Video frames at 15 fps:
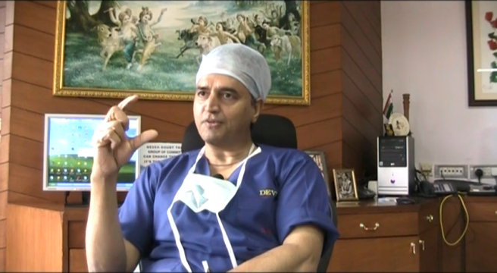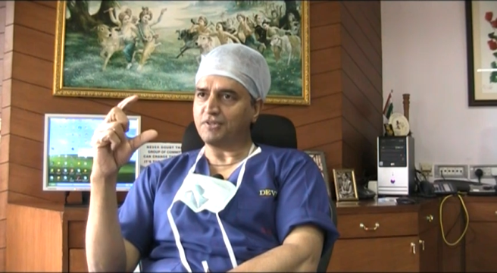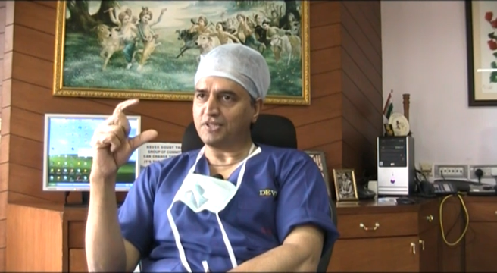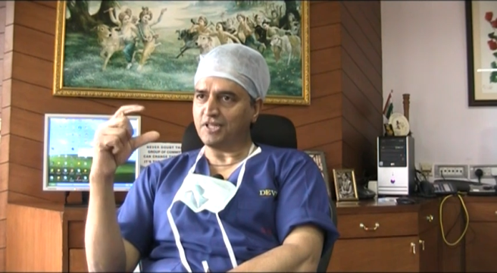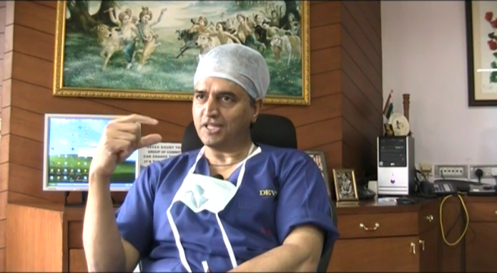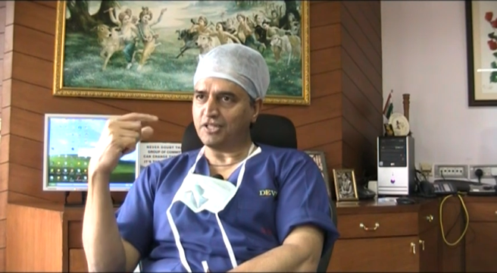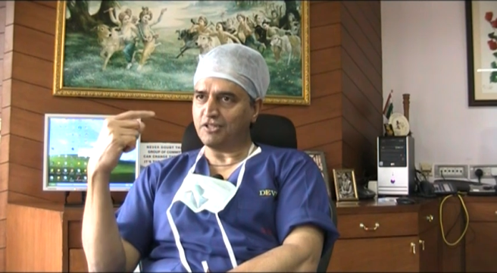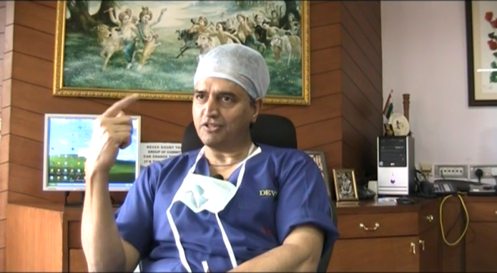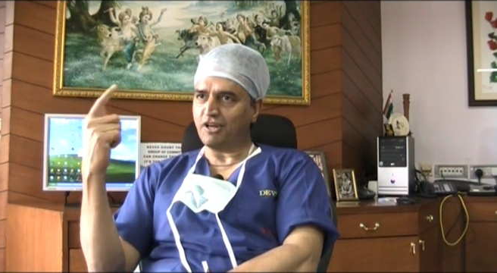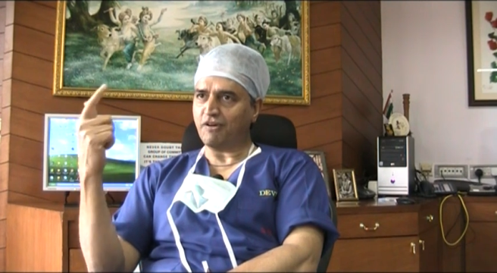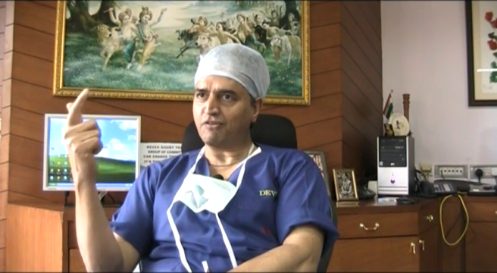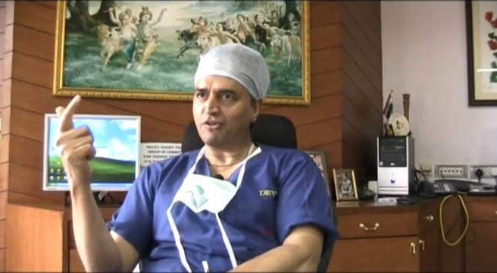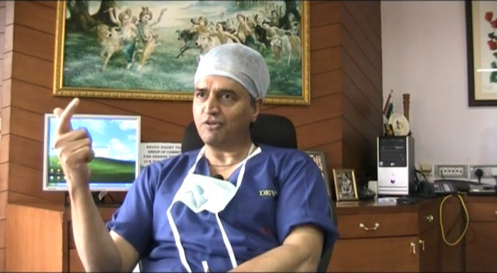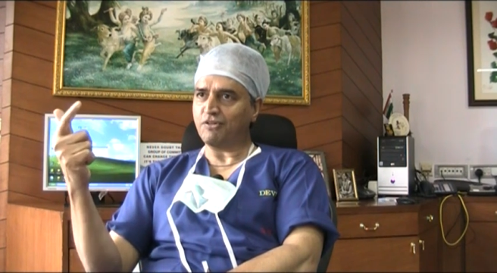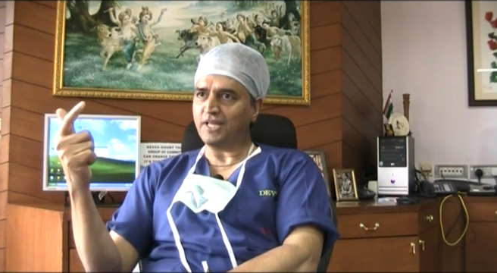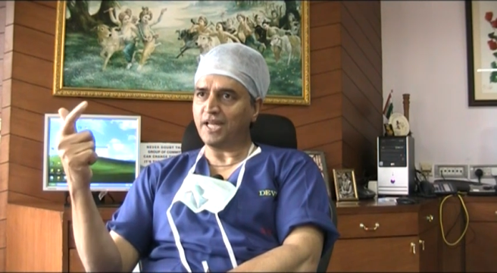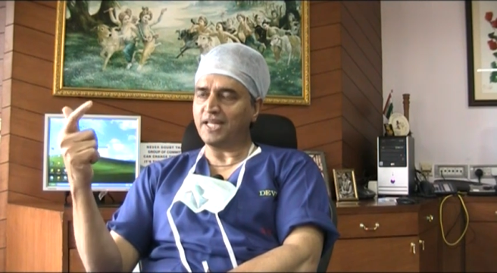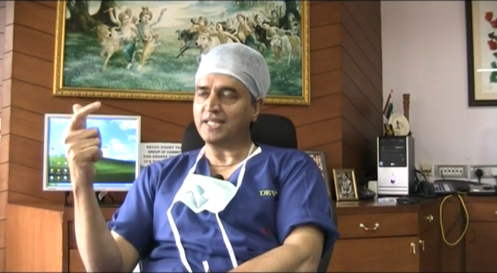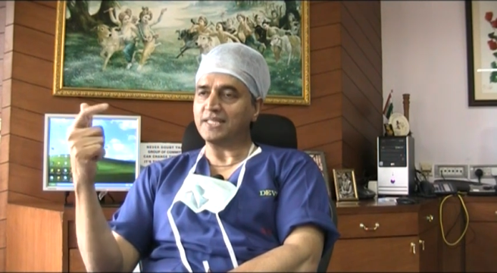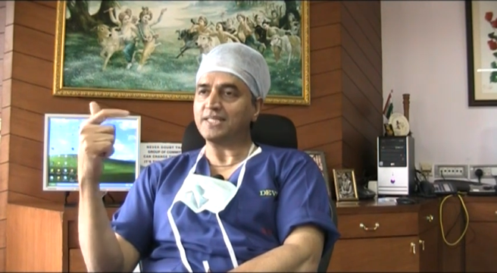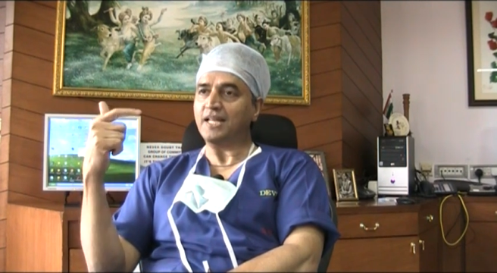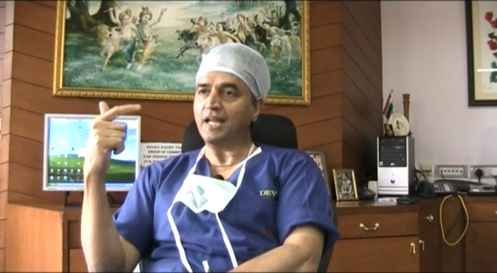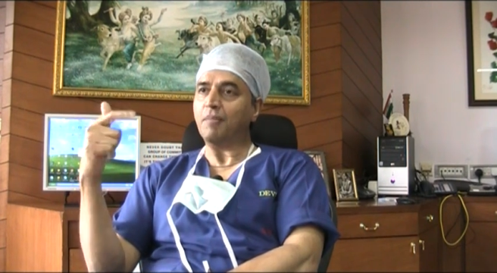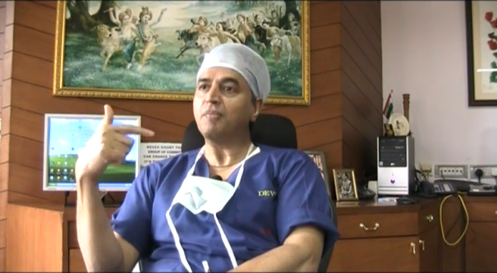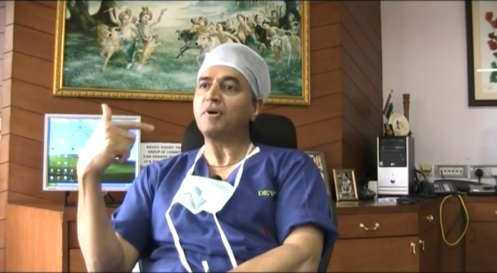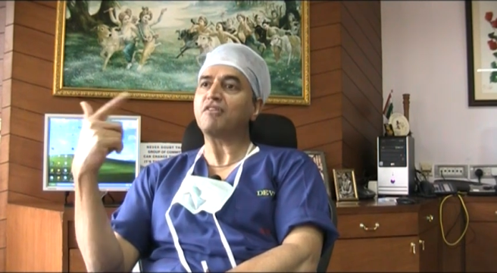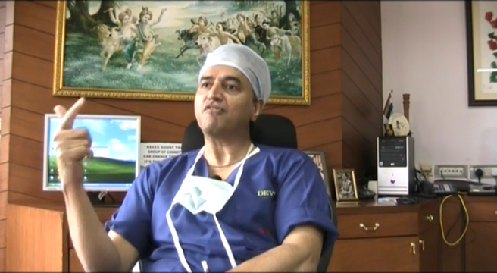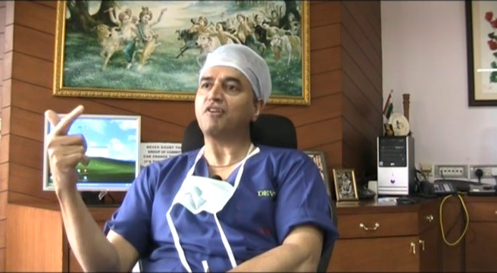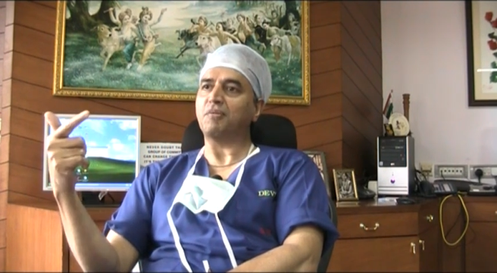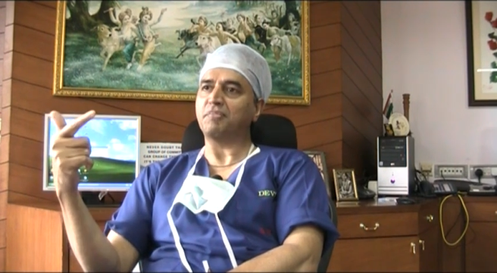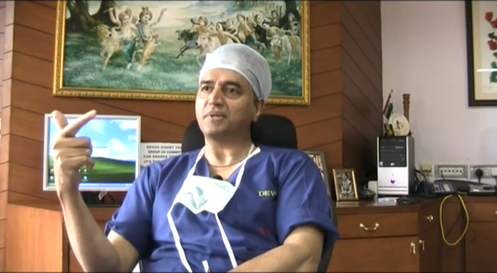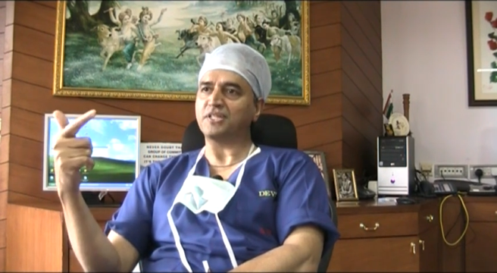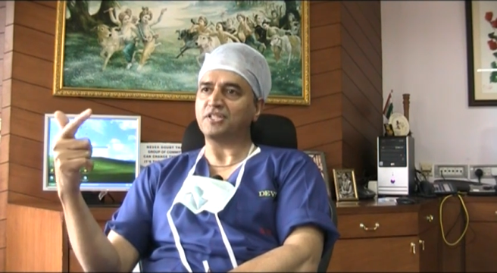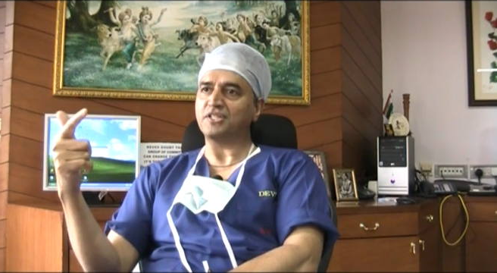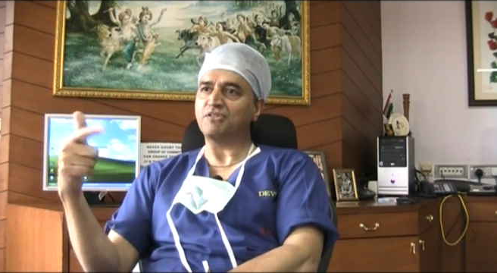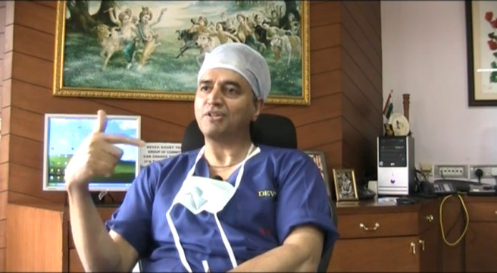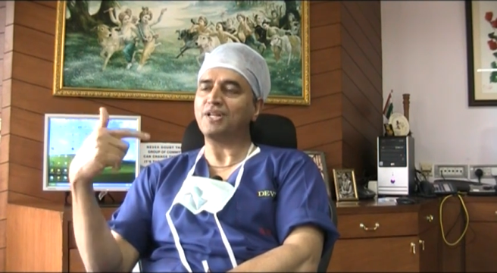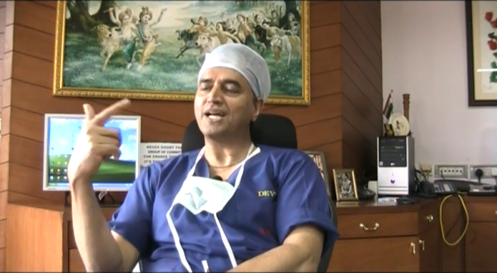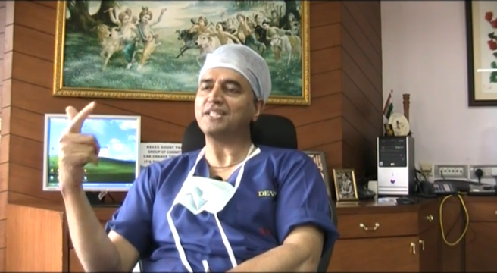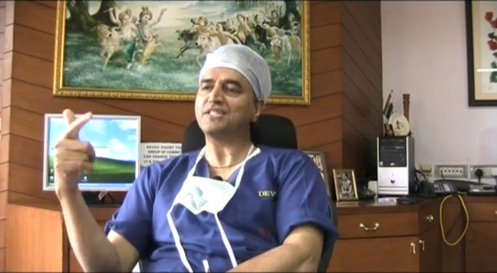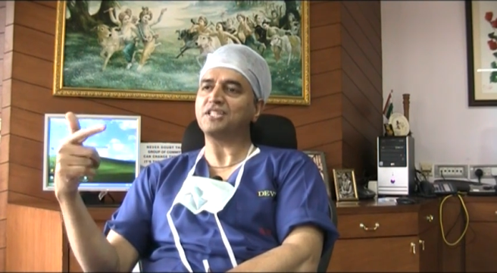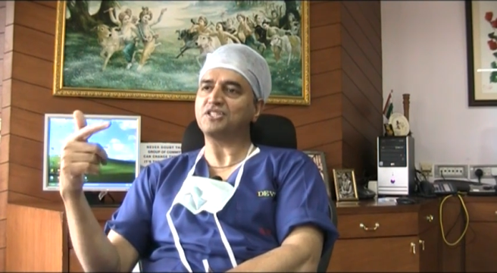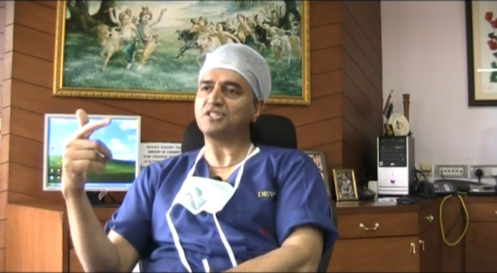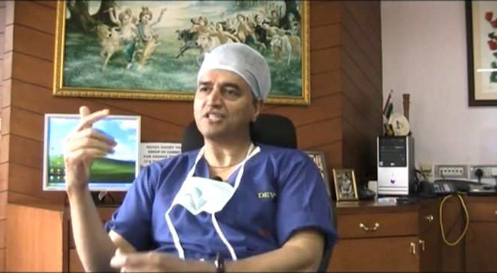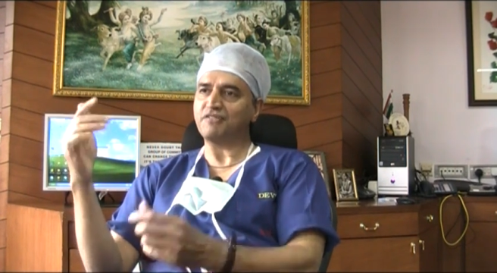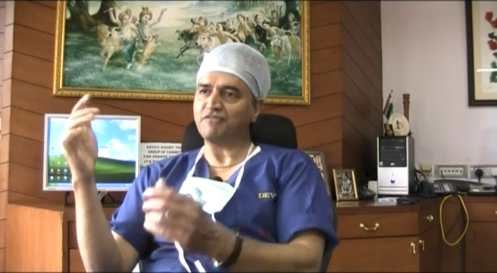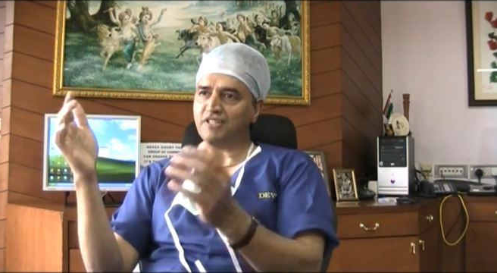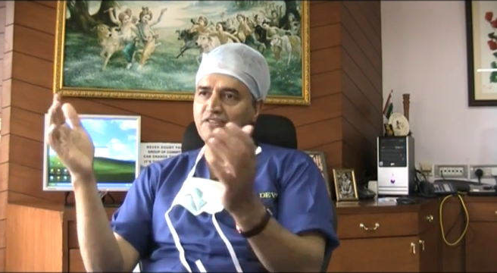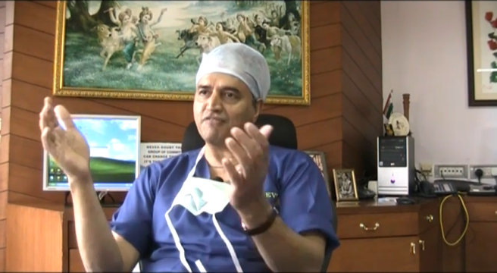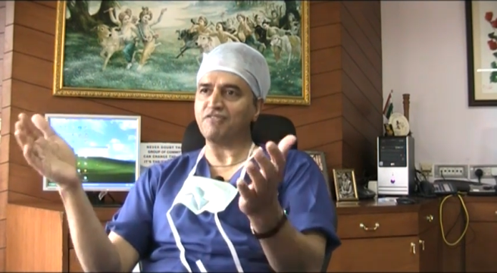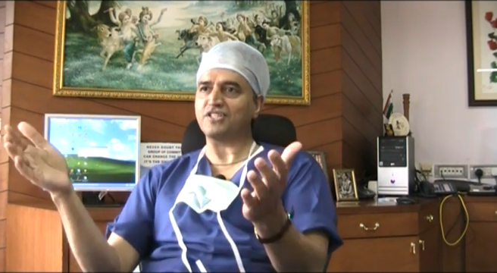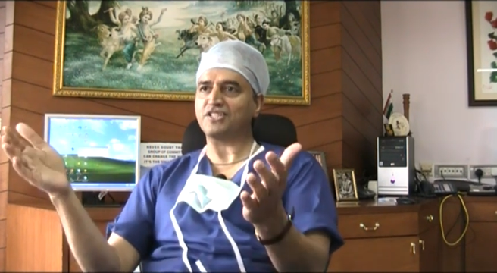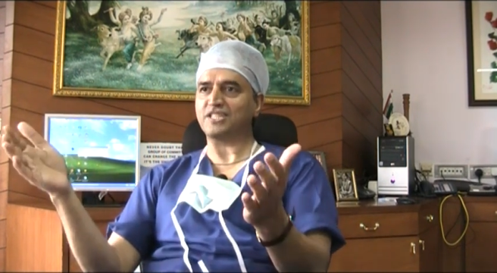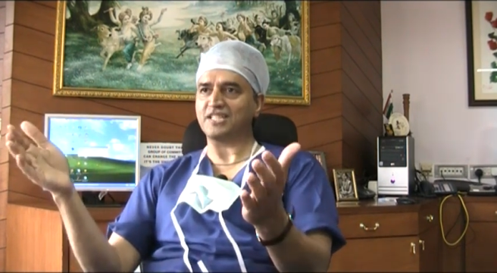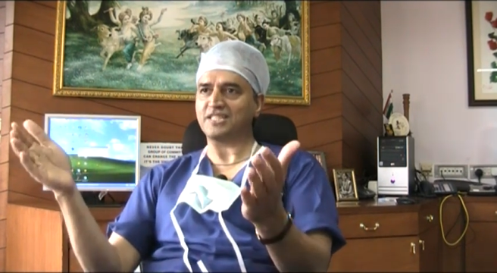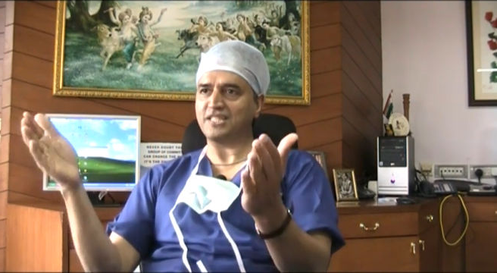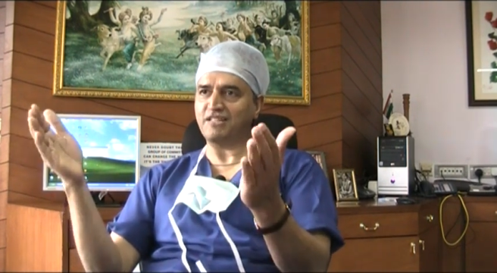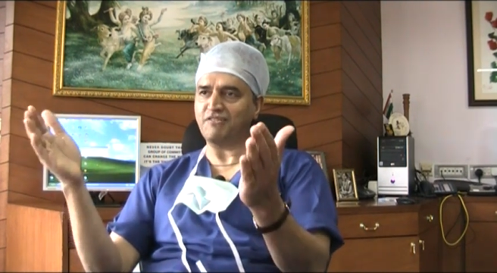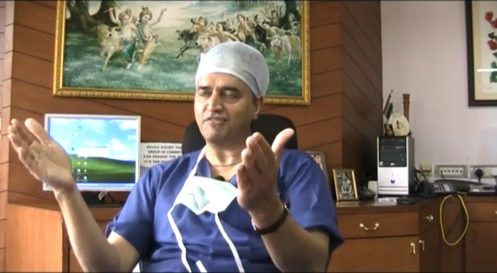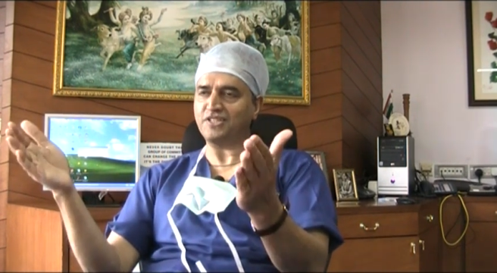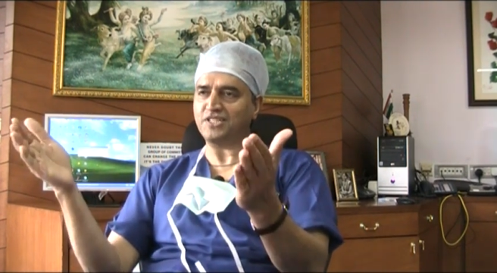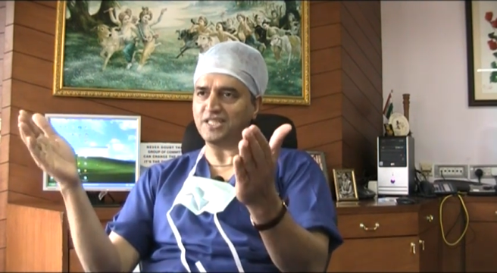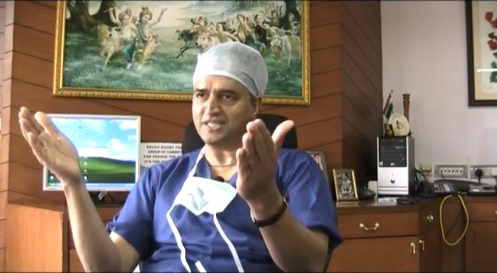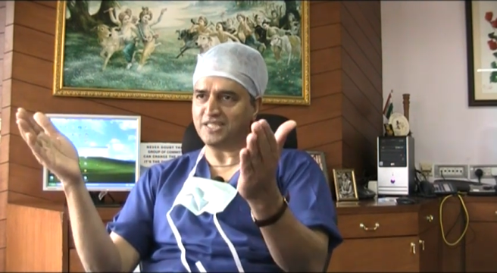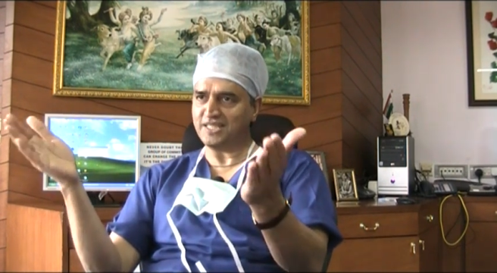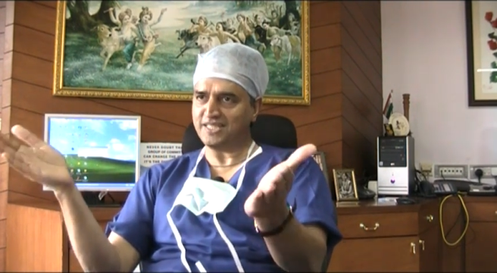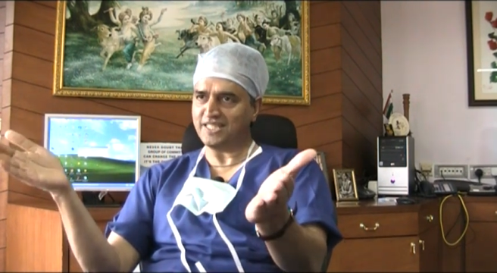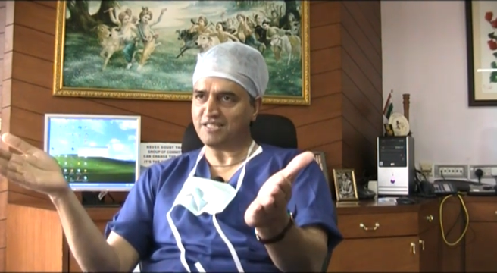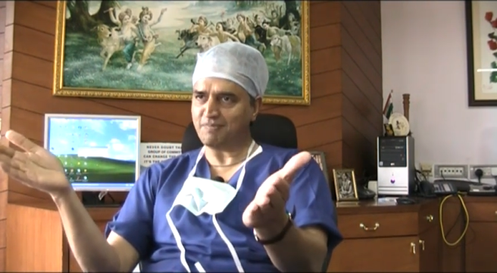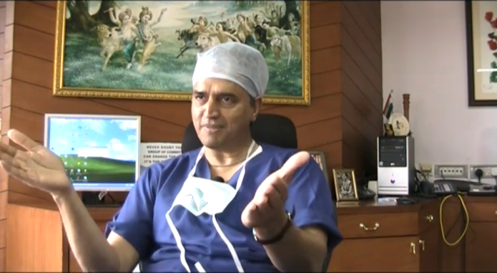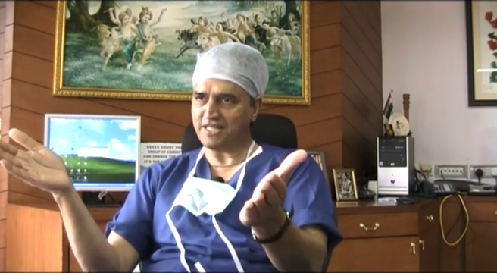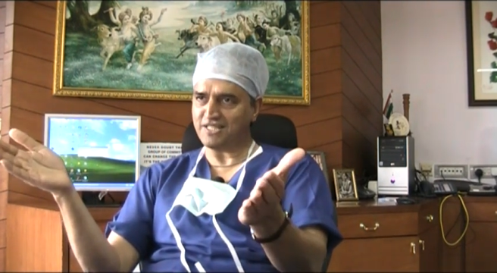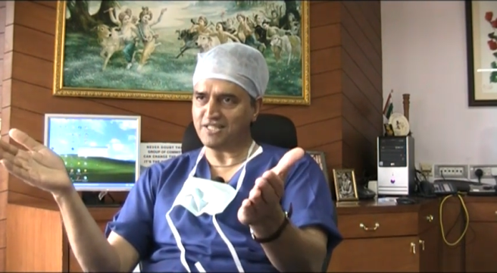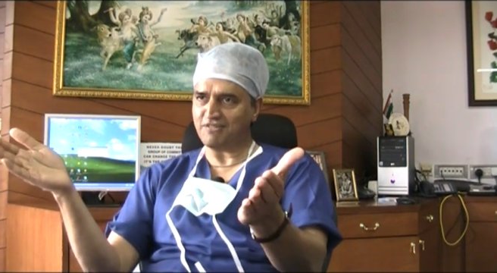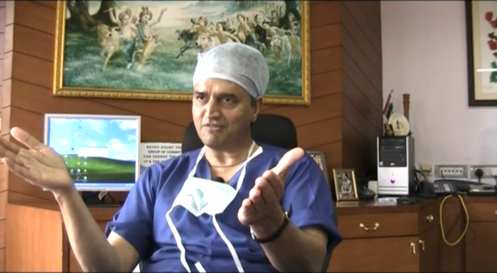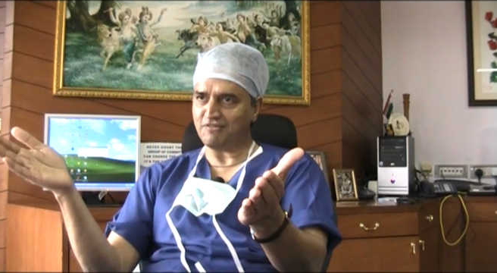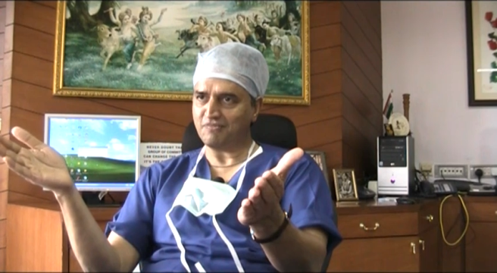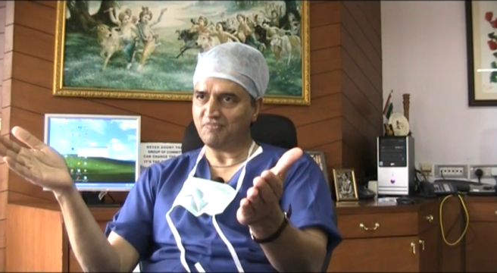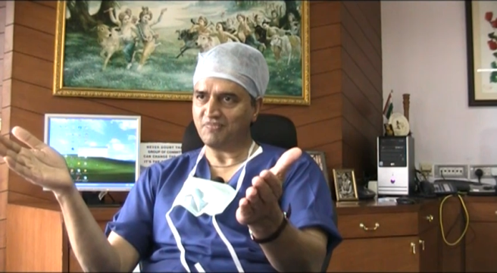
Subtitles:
thing you have to look at is the number of operations, utilization of the infrastructure. Infrastructure is expensive.